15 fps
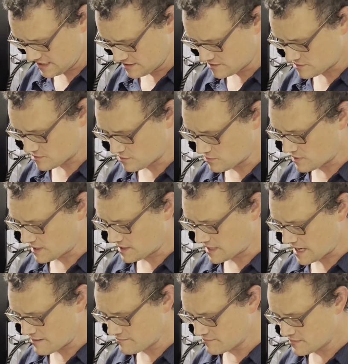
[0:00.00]
So
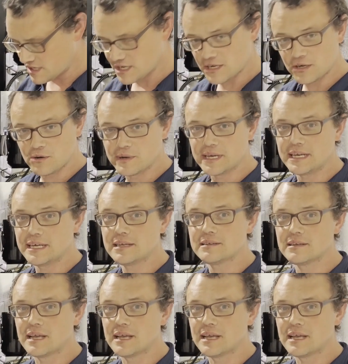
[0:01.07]
I'm going to go get it